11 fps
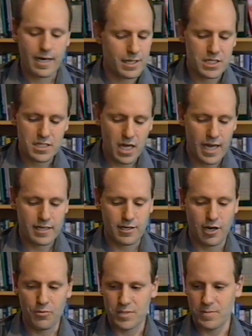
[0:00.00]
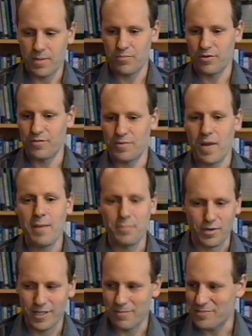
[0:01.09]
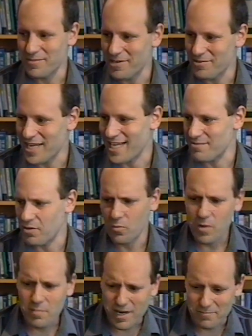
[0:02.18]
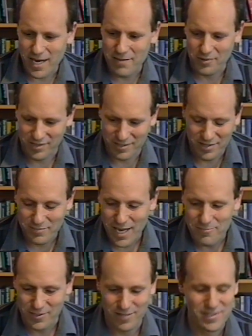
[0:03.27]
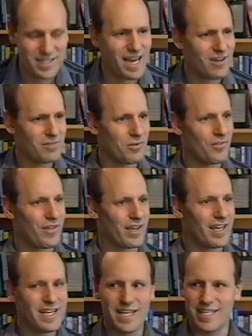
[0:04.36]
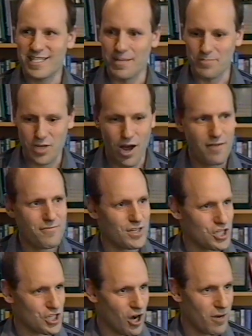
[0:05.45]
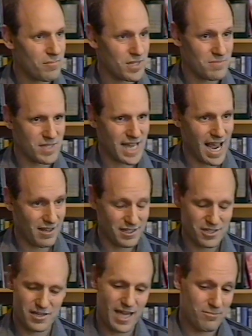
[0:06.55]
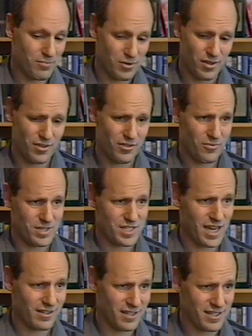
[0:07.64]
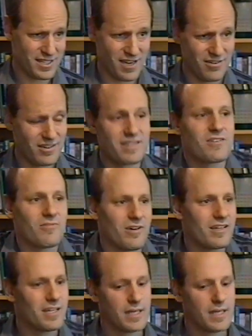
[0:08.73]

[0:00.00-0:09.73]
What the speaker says: Design can always be improved. A paperclip, somebody was asking me, well, what about a paperclip? A paperclip's a terrible thing. It slips off, it's sharp, it's metallic, you can't put it in the recycling center, and so on.